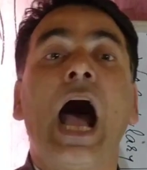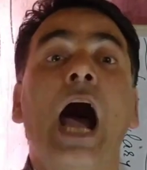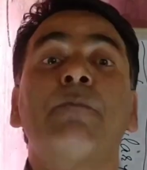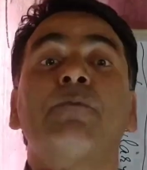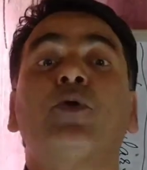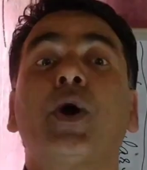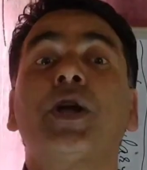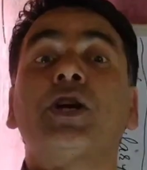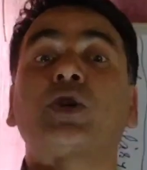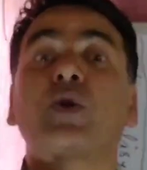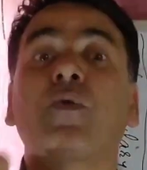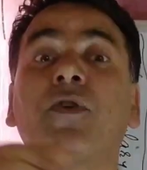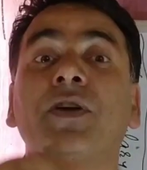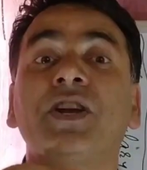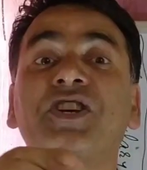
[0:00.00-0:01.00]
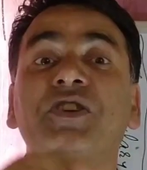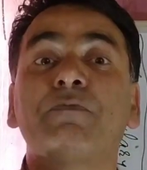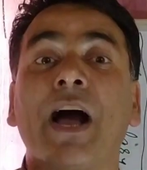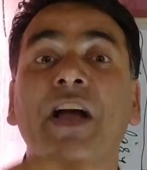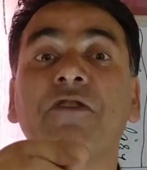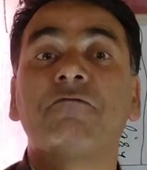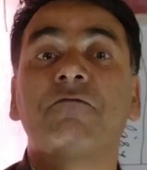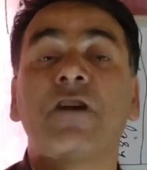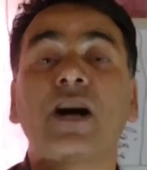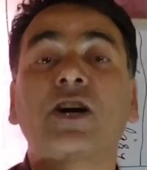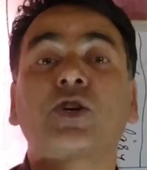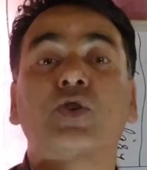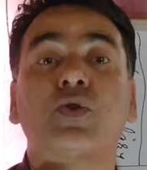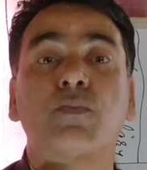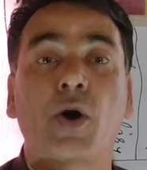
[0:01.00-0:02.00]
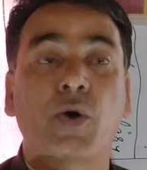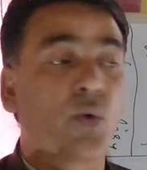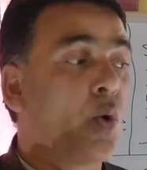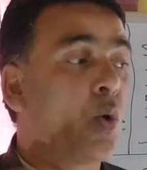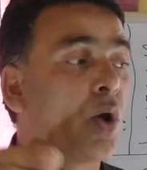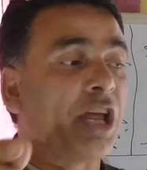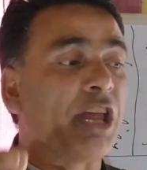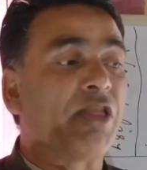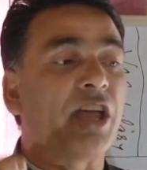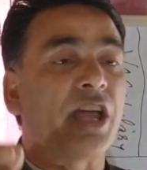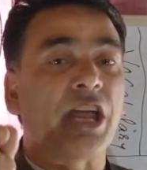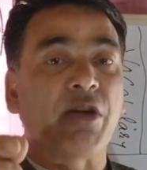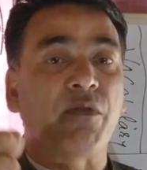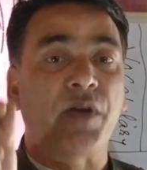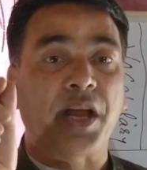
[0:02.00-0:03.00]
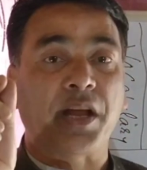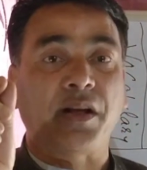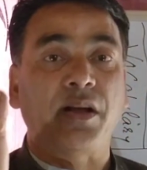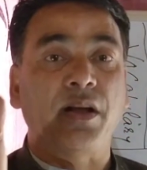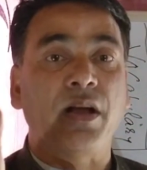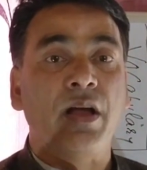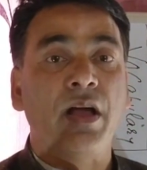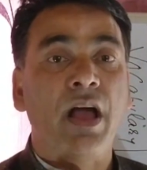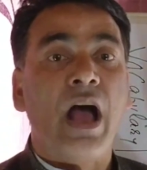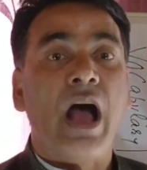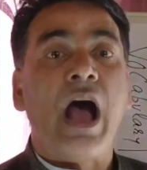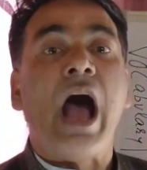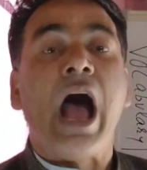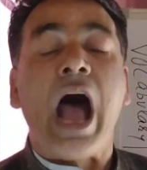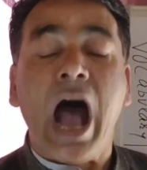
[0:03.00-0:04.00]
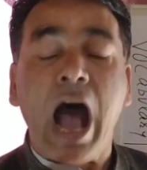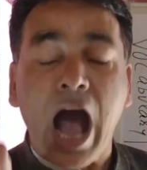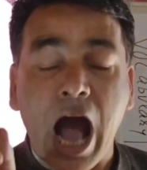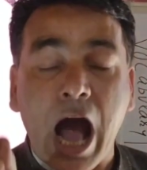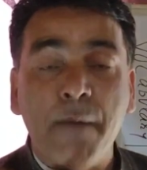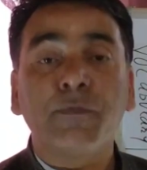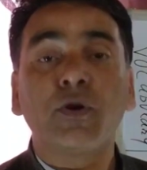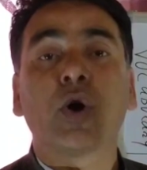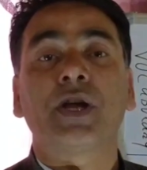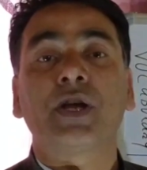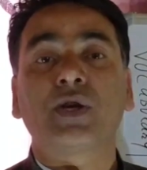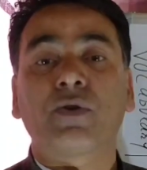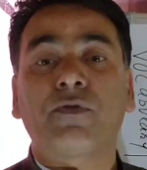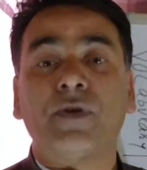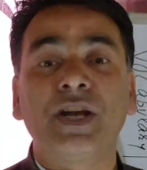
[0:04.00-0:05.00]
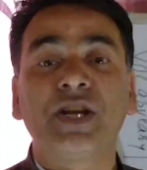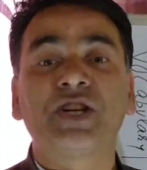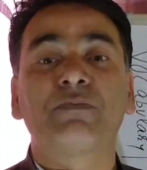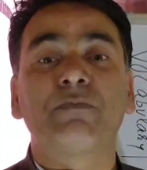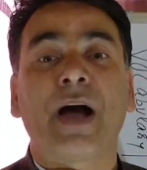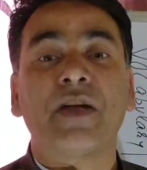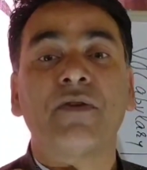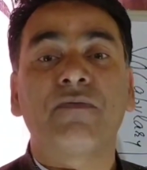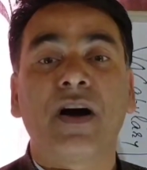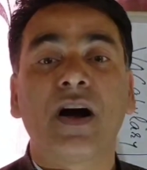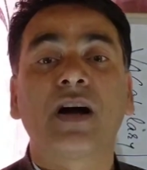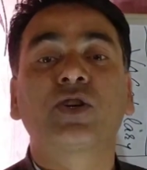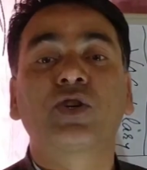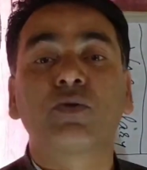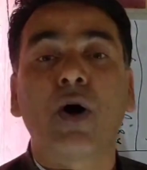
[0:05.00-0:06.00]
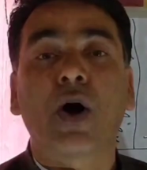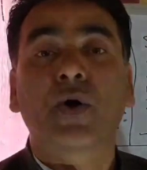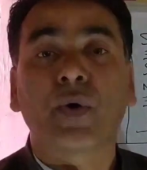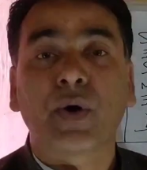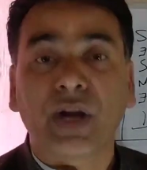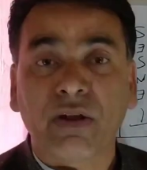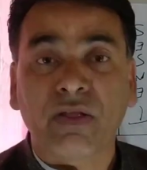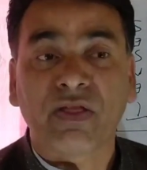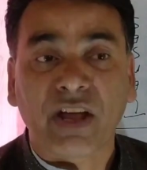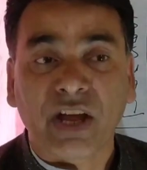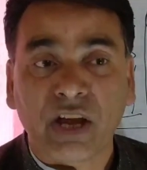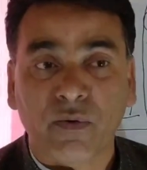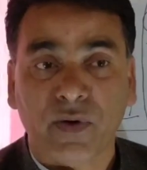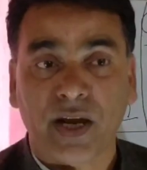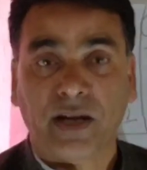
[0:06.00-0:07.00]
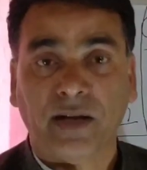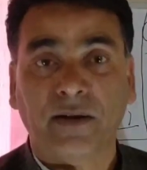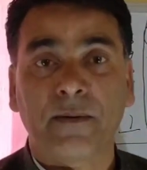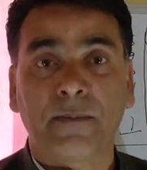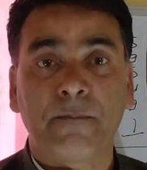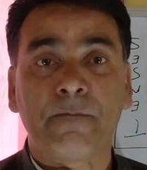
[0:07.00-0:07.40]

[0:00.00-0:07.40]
I'm going to finish my work tomorrow in the evening. I'm going to finish my work tomorrow in the evening.